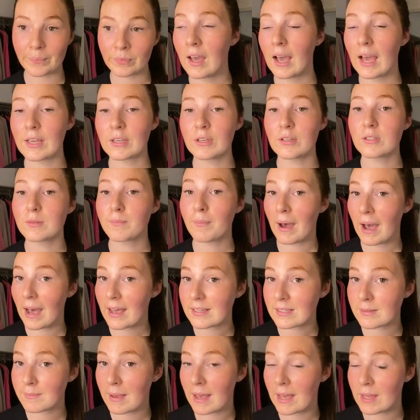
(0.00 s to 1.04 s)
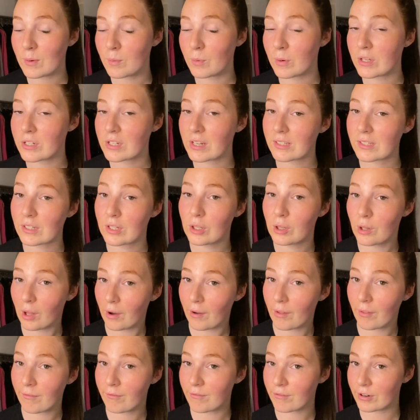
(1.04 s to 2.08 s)
I use PassMed, which has a lot
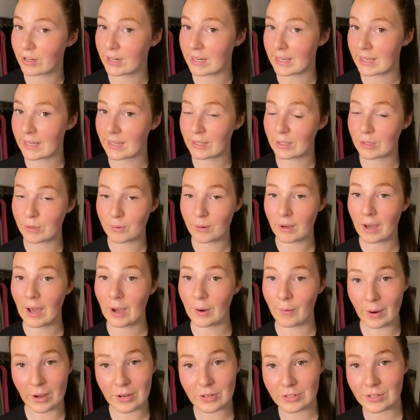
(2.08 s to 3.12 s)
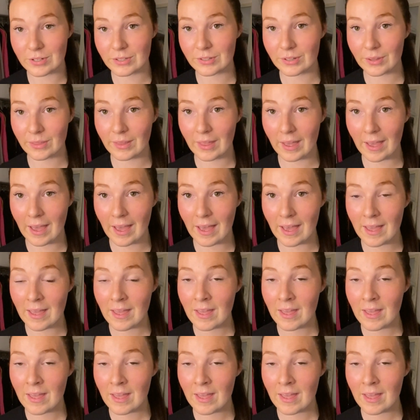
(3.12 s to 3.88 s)
of free UCAT questions on there.